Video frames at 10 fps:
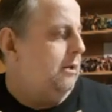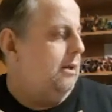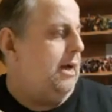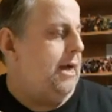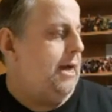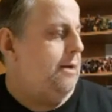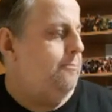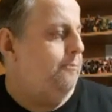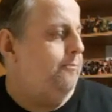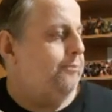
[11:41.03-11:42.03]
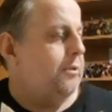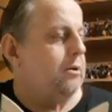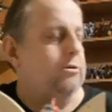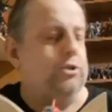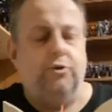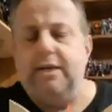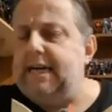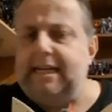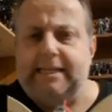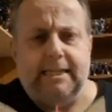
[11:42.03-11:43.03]
that. So yeah,
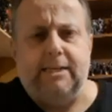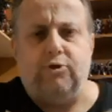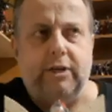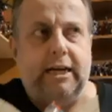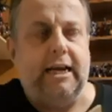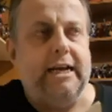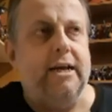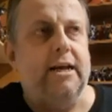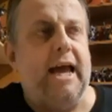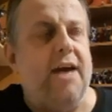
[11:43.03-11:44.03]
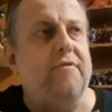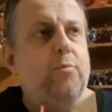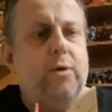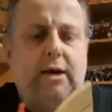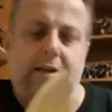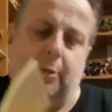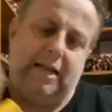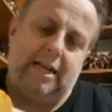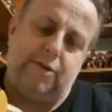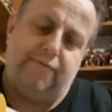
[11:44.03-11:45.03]
it's literally heavy. I
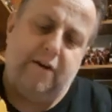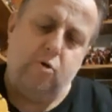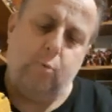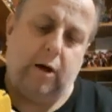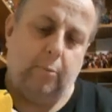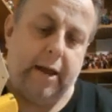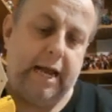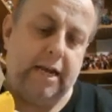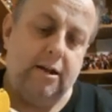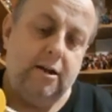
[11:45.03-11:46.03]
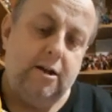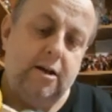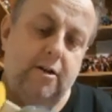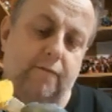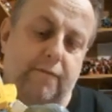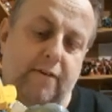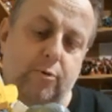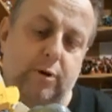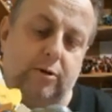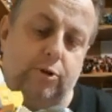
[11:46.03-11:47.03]
mean, it's very well made. Very
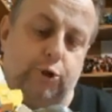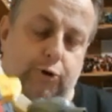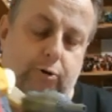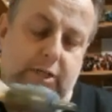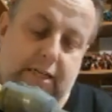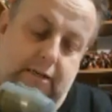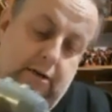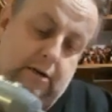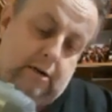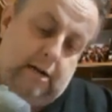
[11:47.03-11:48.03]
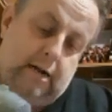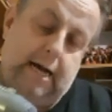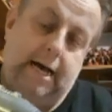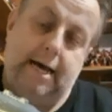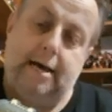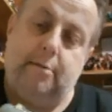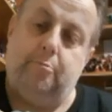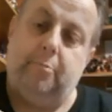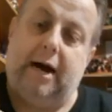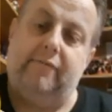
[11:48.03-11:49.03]
well constructed. I
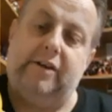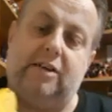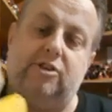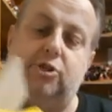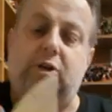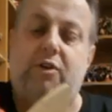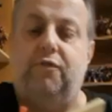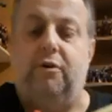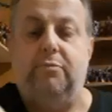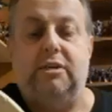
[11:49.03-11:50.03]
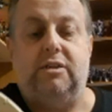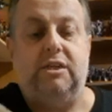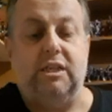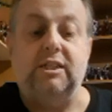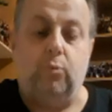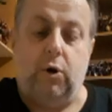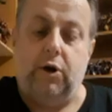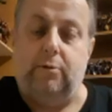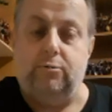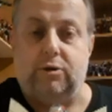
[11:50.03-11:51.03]
haven't actually transformed this. This is the one
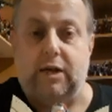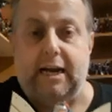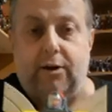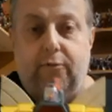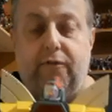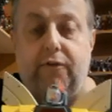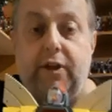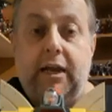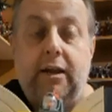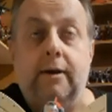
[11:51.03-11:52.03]
I had up for the